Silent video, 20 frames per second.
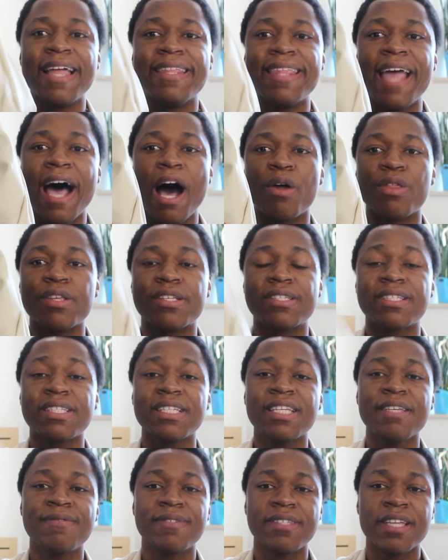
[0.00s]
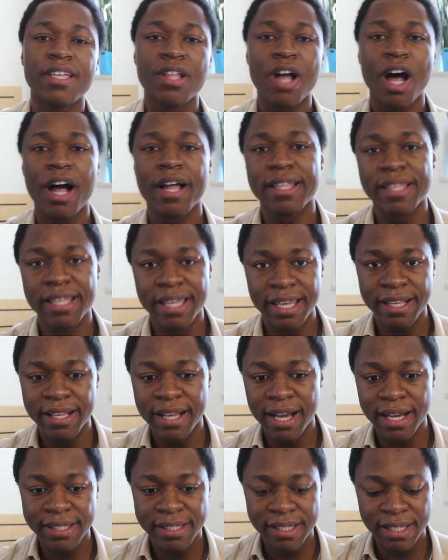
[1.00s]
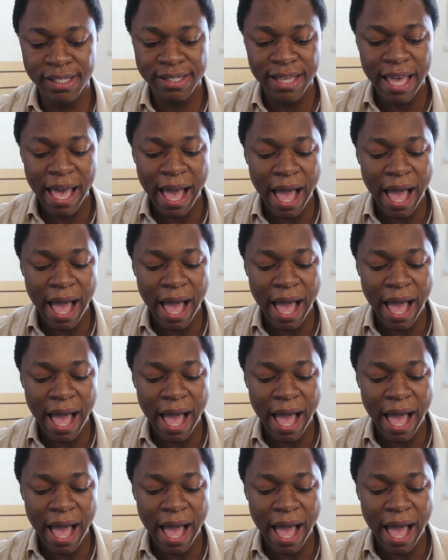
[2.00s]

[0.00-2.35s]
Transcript: Now, the sleeves did not need gussets.